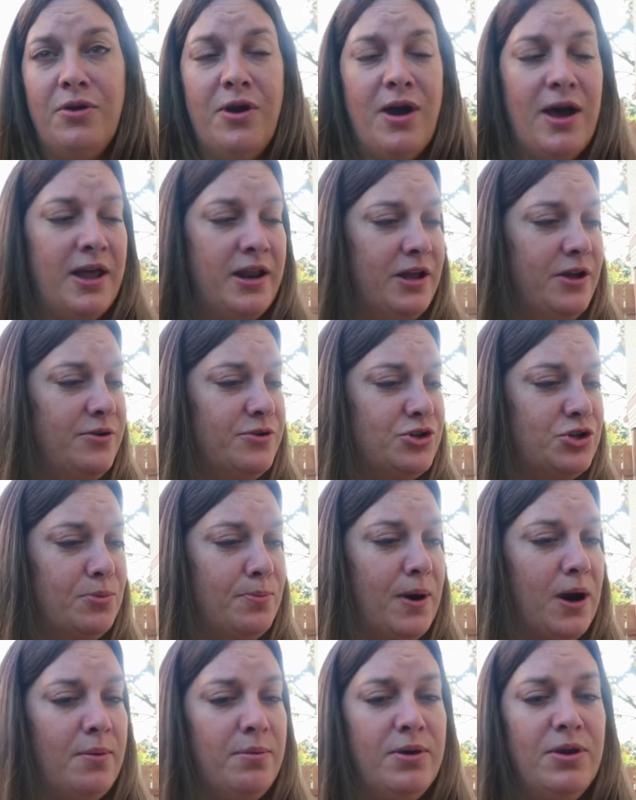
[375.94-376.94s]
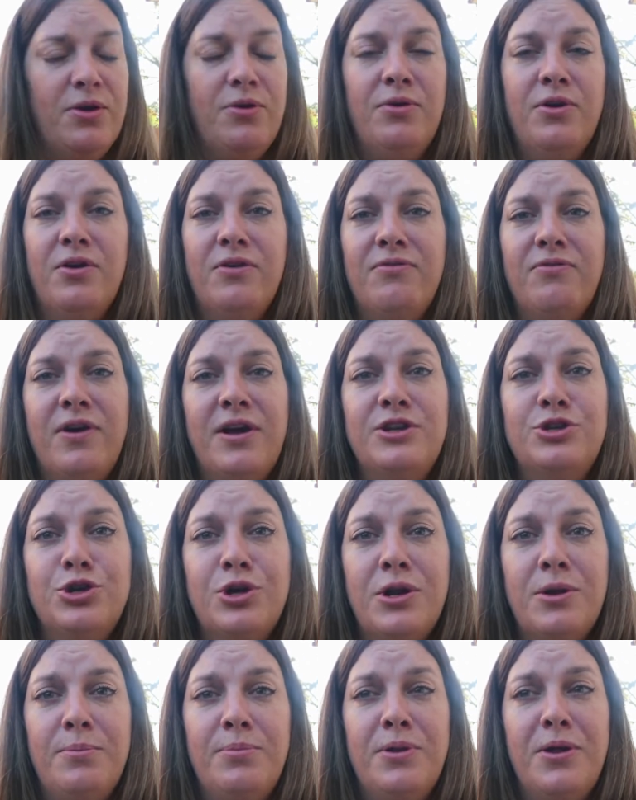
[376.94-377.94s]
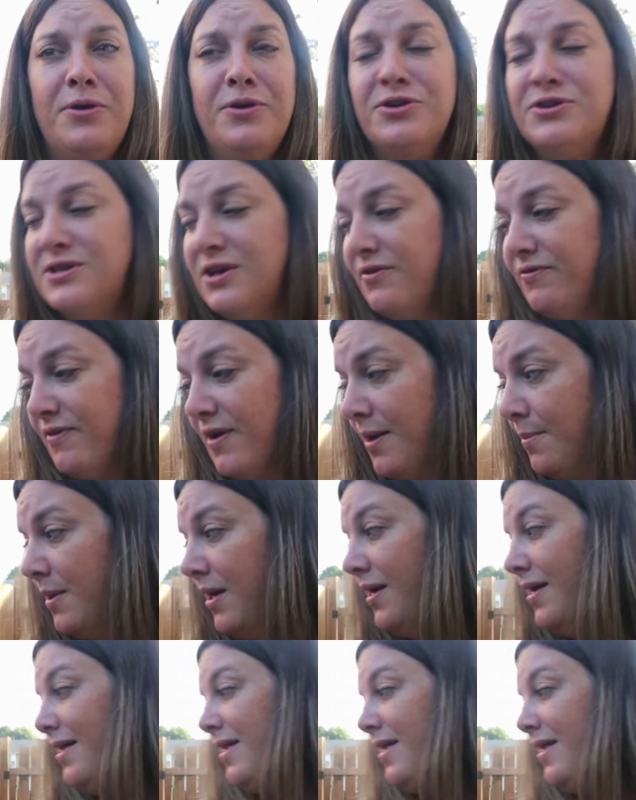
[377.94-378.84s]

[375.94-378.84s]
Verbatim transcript: don't know how to use your barbecue, you're afraid you're gonna blow yourself up,